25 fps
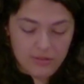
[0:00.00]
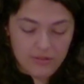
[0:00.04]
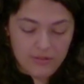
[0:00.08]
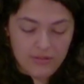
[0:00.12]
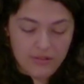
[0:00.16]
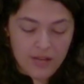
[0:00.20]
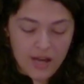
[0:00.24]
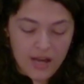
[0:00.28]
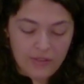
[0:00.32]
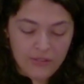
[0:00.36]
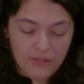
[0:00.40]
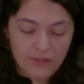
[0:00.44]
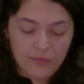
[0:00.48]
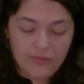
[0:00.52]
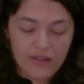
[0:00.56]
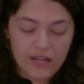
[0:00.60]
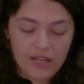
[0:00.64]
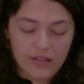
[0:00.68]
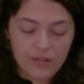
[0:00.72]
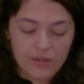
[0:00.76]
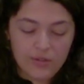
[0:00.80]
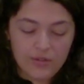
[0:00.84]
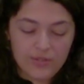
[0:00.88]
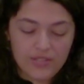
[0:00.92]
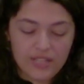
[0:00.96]
not the
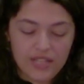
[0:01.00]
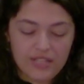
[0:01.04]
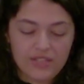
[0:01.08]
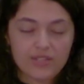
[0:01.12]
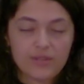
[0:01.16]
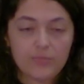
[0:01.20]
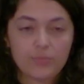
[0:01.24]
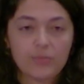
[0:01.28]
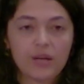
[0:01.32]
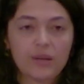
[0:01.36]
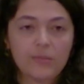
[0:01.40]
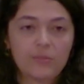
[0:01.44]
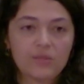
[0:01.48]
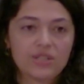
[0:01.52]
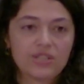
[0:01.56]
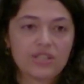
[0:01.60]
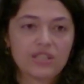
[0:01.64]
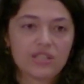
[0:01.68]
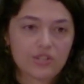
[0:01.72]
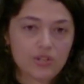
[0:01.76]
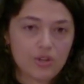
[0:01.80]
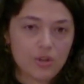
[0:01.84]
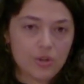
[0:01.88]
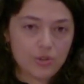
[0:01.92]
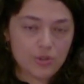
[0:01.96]
values that
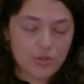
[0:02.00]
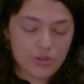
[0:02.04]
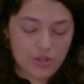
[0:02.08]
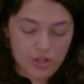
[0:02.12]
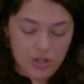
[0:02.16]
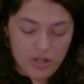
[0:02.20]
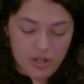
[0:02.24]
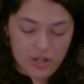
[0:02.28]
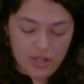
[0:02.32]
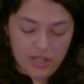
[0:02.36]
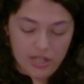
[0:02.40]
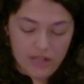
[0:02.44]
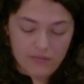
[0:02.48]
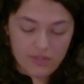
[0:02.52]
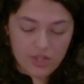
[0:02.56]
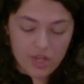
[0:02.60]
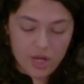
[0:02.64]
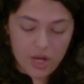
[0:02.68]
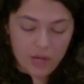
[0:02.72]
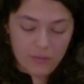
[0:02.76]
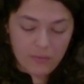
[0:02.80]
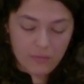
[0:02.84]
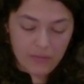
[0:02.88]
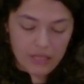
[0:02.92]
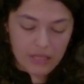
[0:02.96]
supremacist culture have
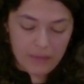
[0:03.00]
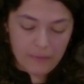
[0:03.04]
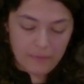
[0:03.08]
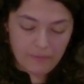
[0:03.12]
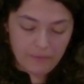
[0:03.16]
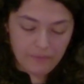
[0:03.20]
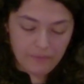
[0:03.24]
taught me.